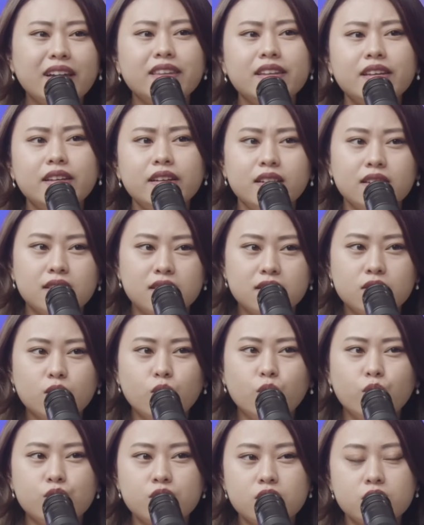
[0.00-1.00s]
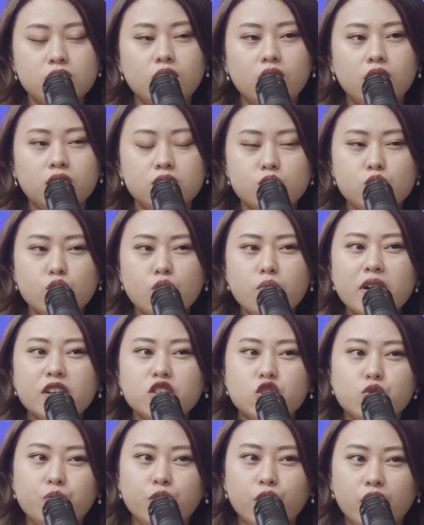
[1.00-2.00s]
think it goes so
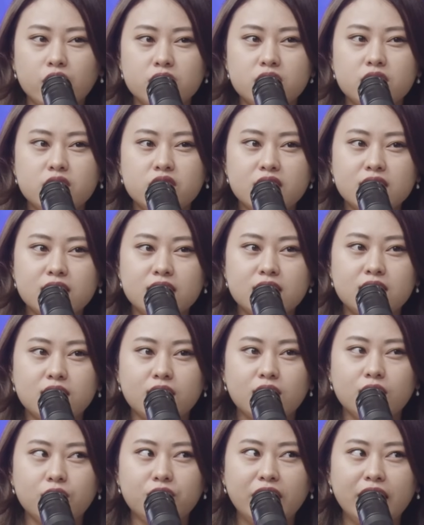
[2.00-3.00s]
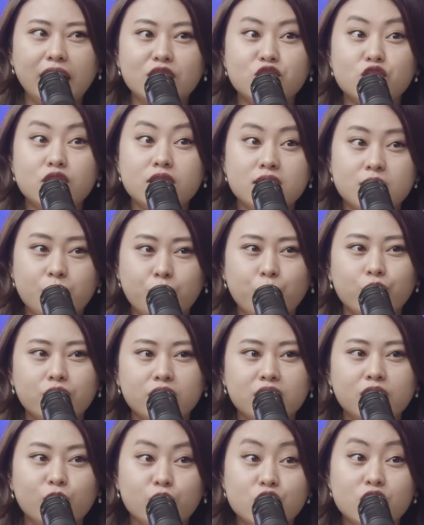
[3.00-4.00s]
much beyond just financially
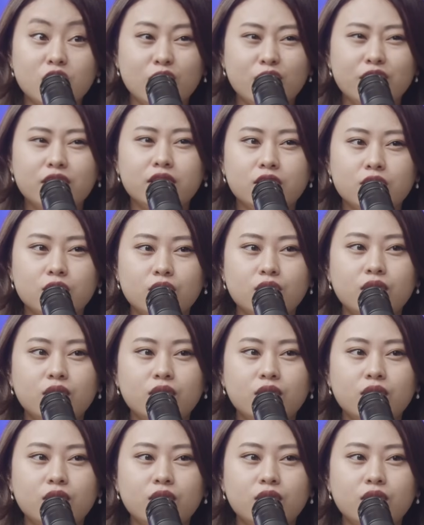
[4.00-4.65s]
supporting your children, you know.